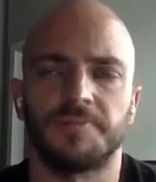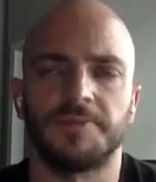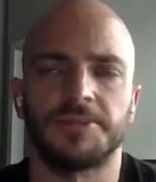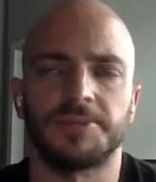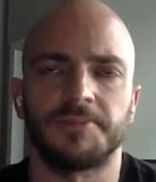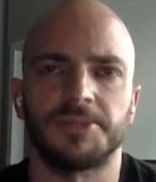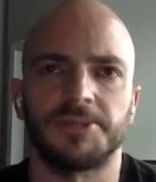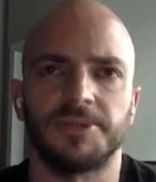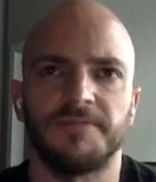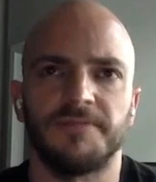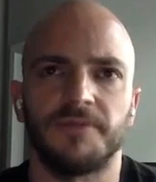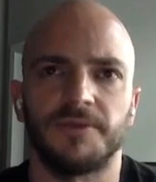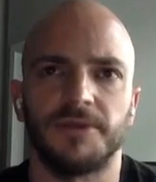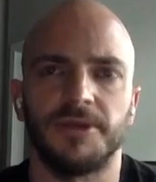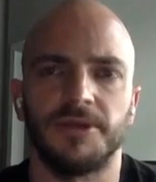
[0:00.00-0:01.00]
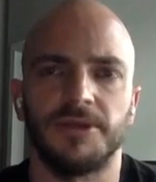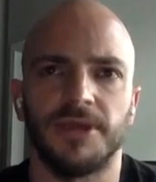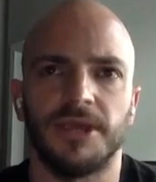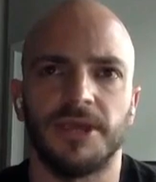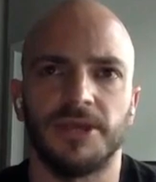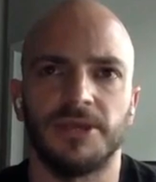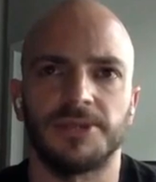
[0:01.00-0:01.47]
specifically in the
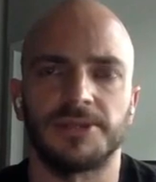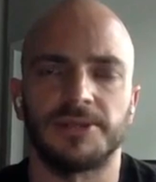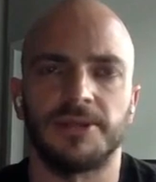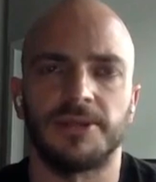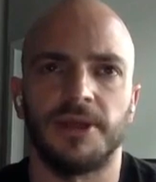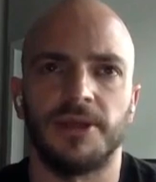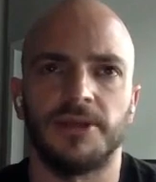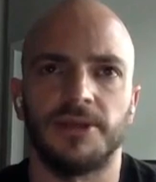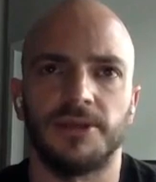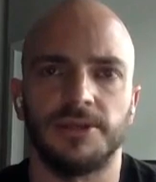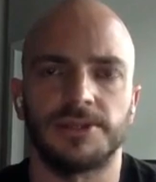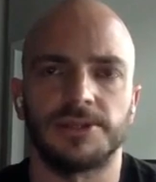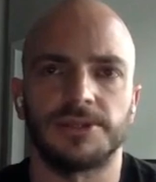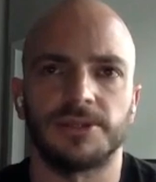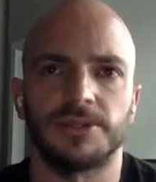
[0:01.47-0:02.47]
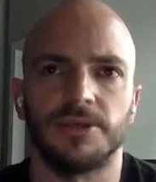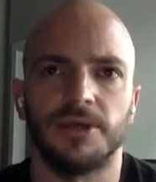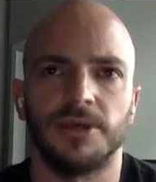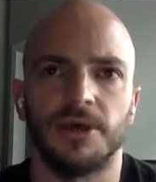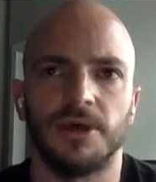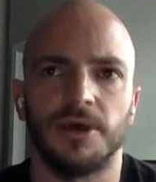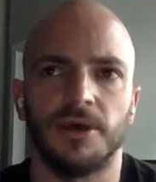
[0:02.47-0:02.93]
80s and 90s,
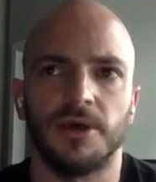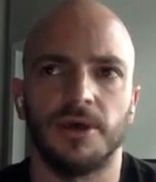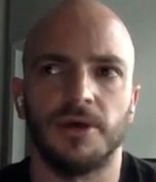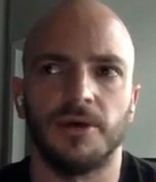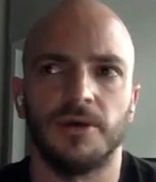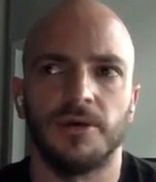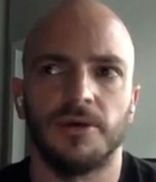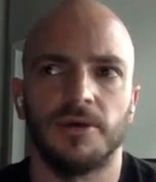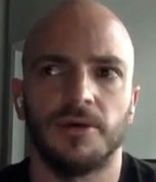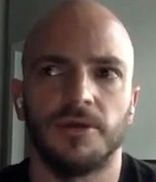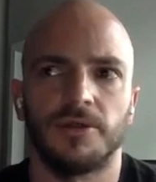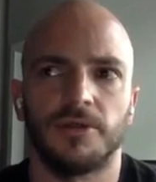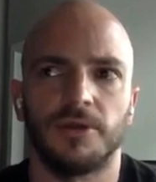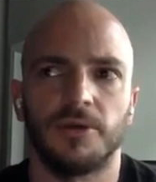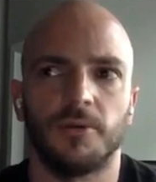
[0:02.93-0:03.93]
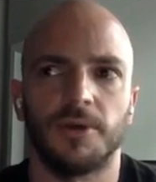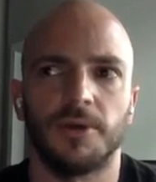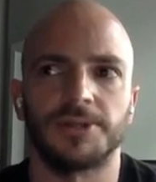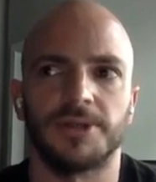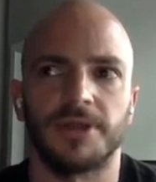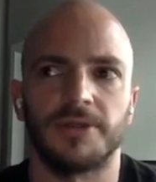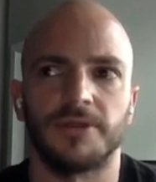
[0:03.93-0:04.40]
there
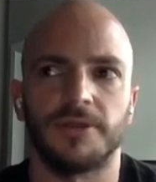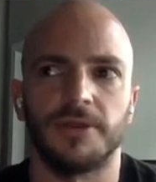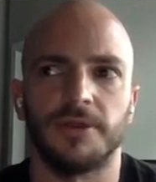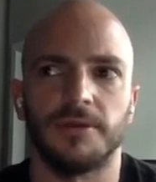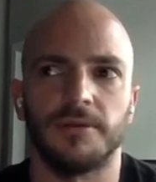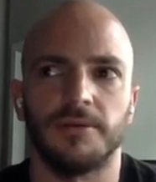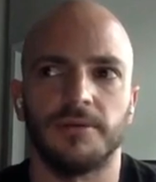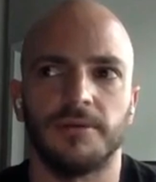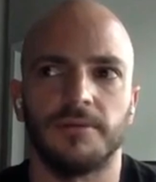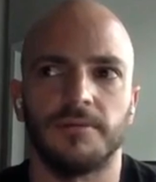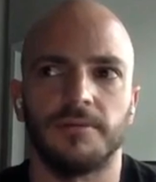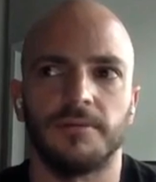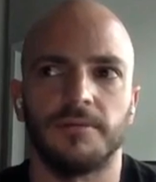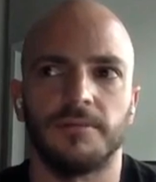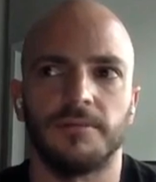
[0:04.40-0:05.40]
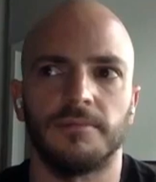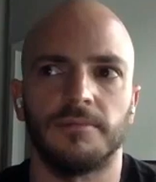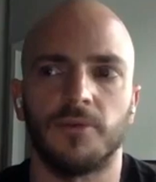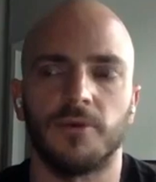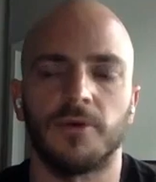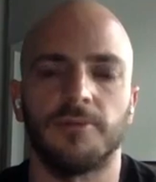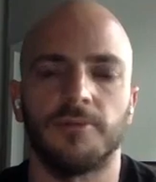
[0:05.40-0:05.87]
was nothing
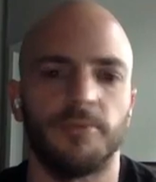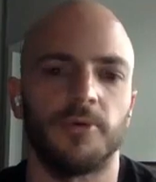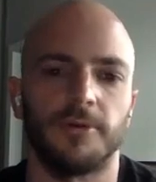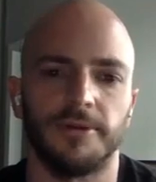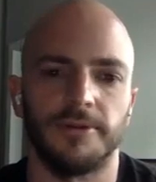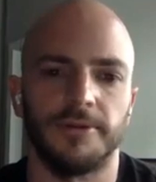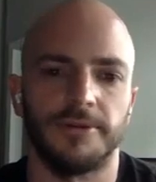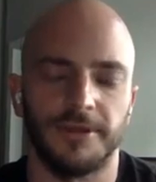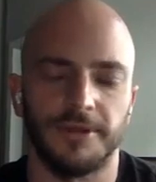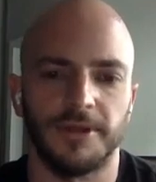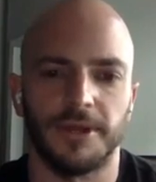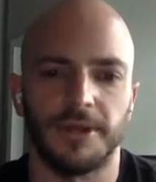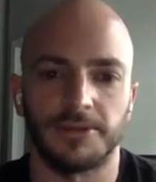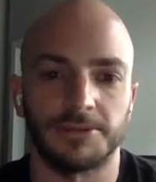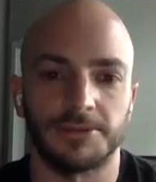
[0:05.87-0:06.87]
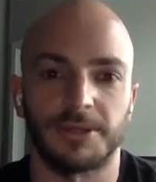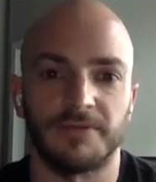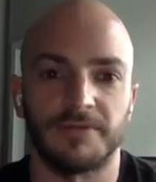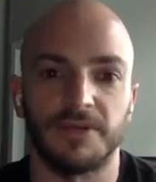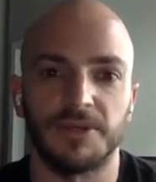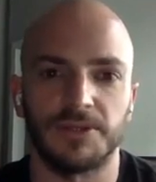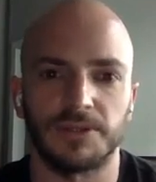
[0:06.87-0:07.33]
more important than like your
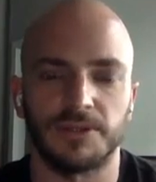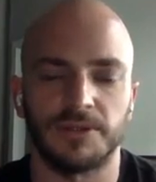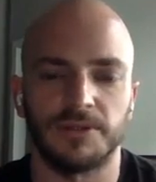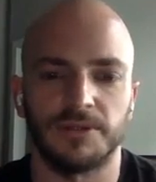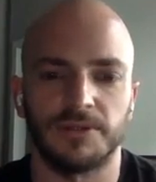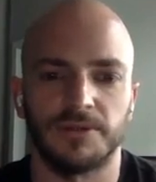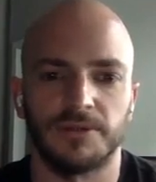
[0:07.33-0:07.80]
salvation.